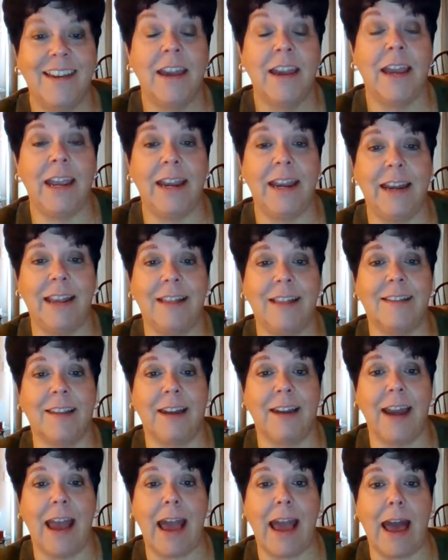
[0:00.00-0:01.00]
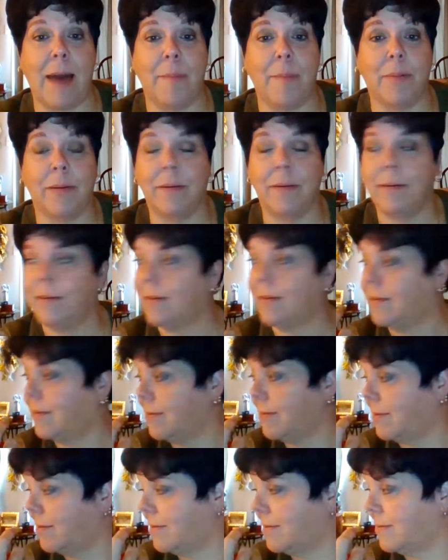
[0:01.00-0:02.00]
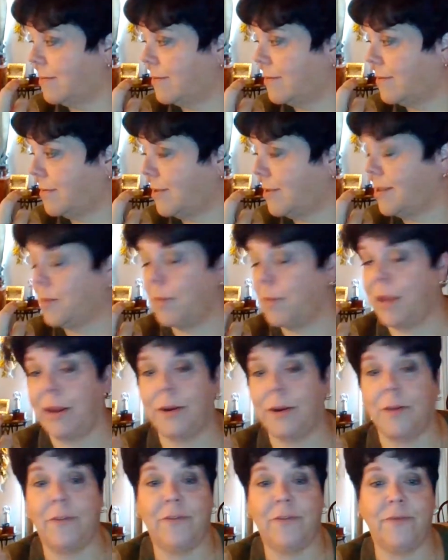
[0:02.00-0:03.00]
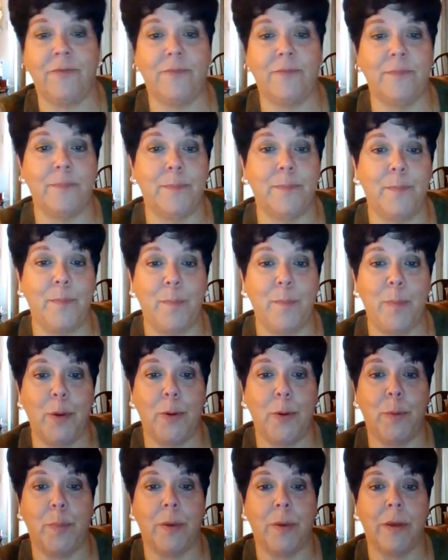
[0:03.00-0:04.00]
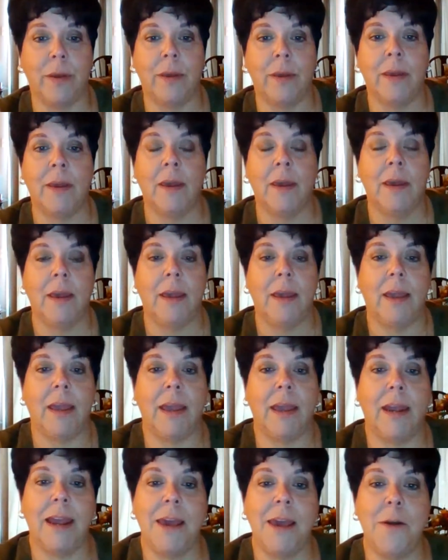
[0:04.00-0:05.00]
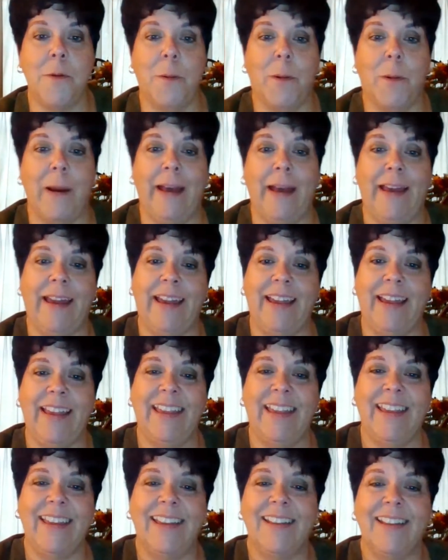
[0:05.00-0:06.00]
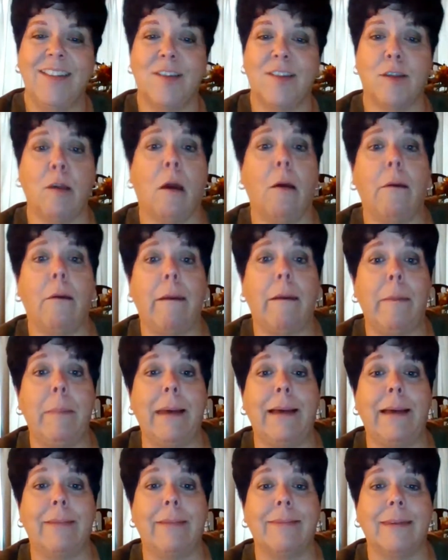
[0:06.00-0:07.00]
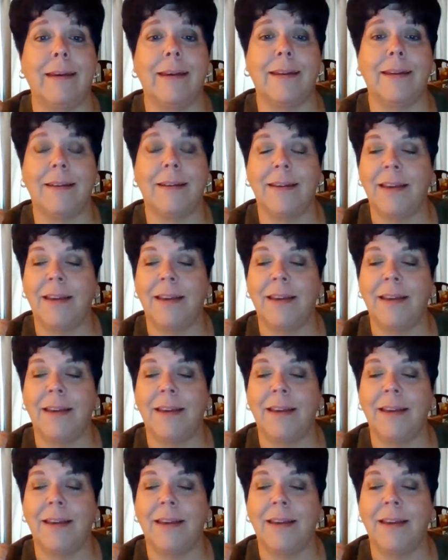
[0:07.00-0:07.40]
He needs a nap. He's being a poop. Anyway, sorry about that.